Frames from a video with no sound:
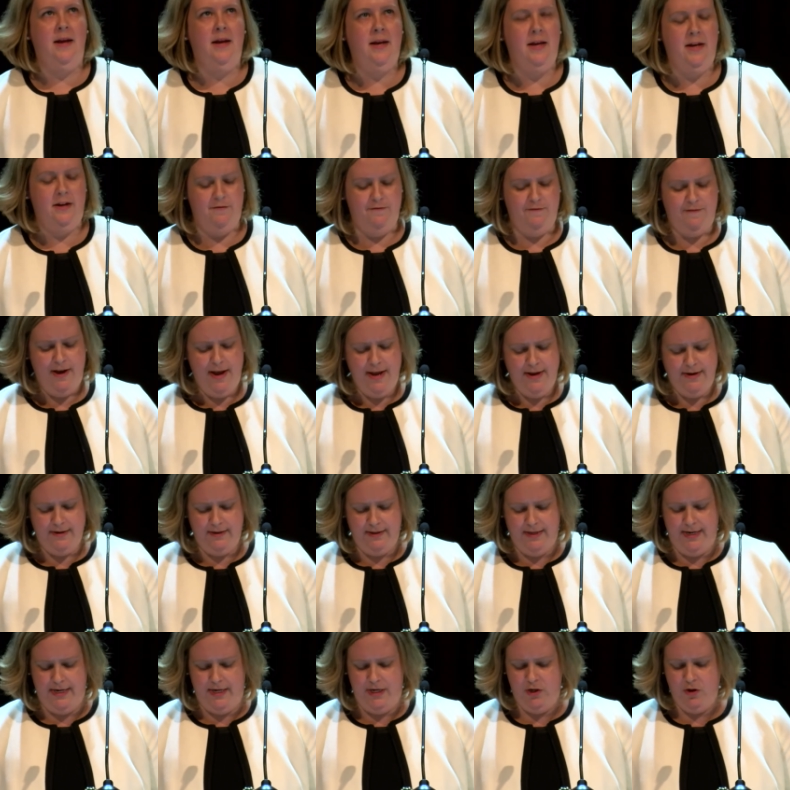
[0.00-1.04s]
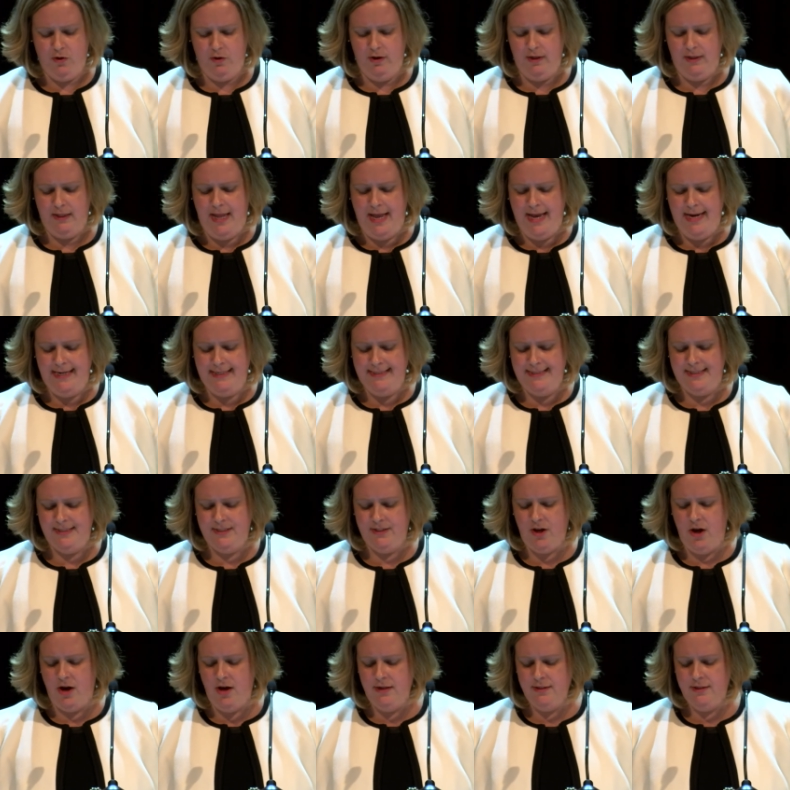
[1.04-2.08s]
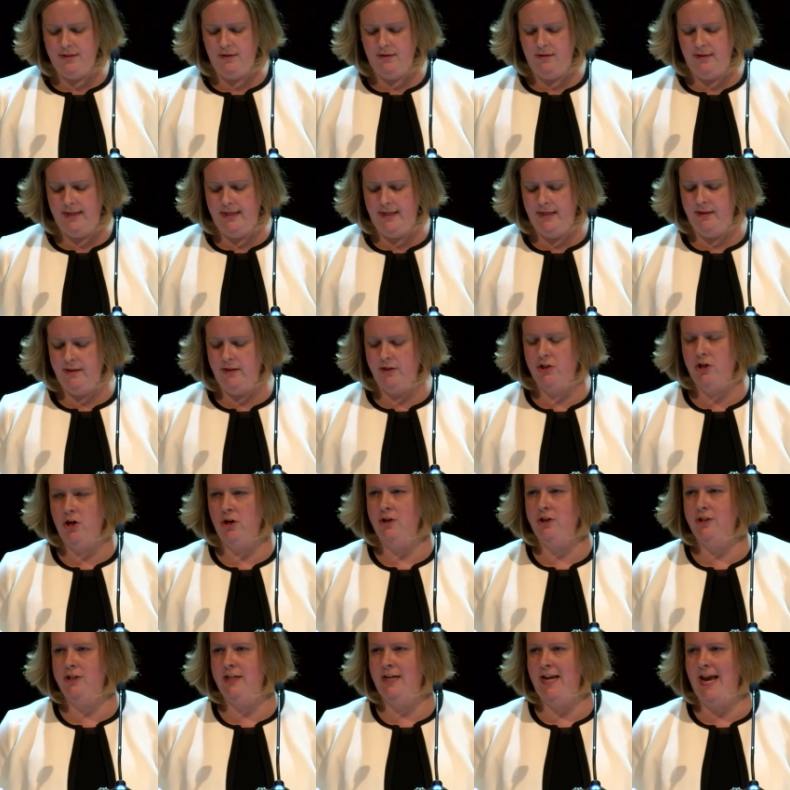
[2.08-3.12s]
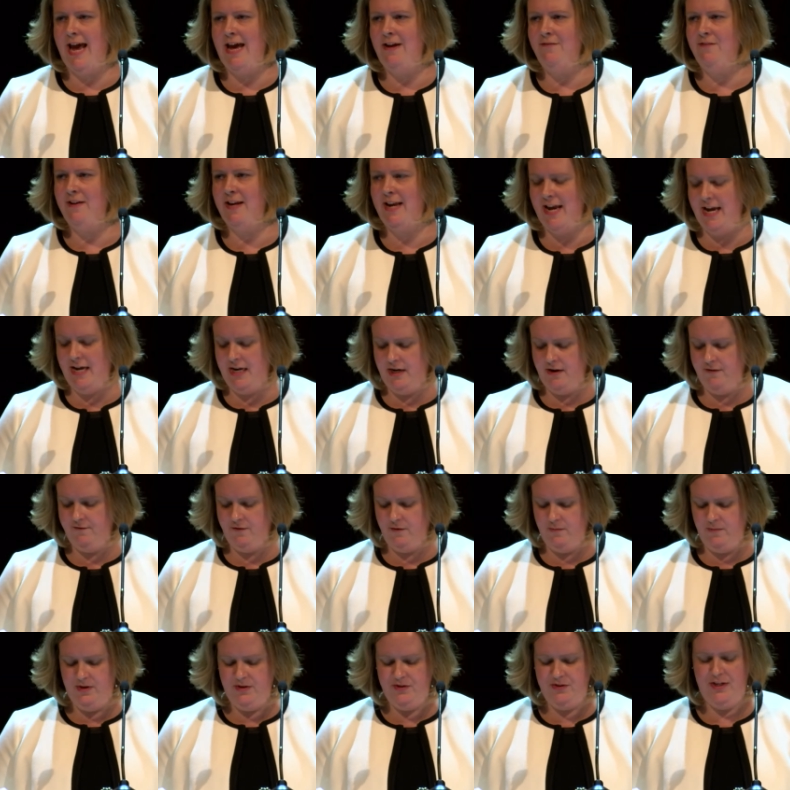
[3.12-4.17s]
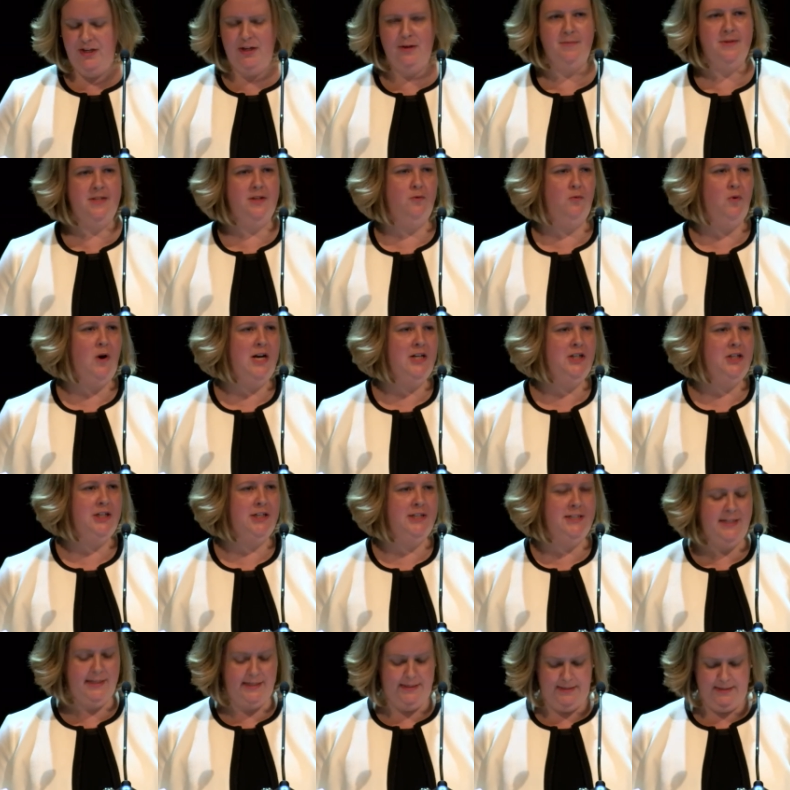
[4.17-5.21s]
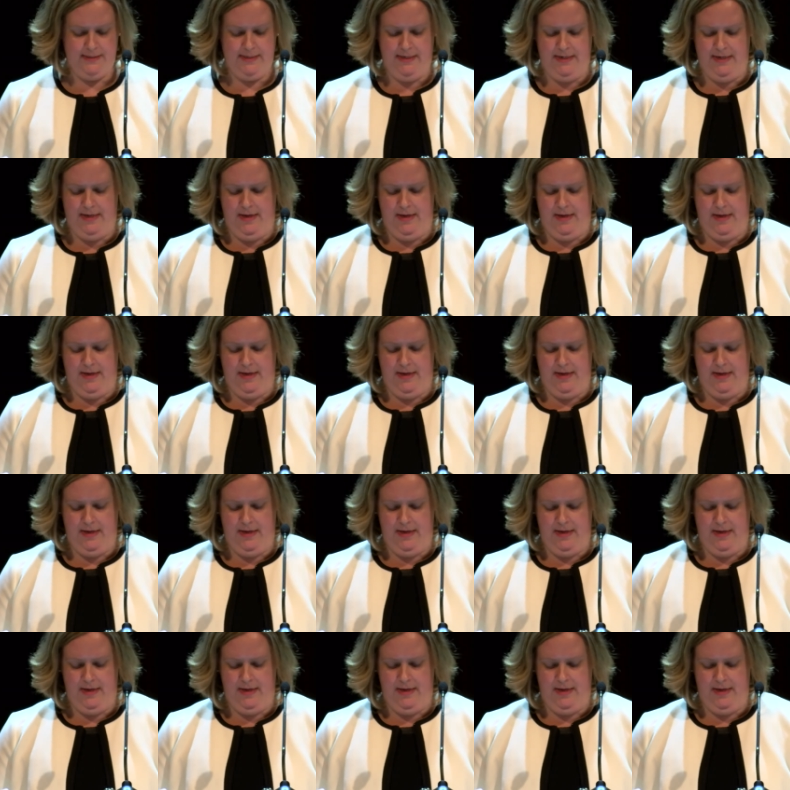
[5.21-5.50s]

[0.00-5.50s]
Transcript: And finally, your alliance is also leading the charge in advocating for museums in Washington,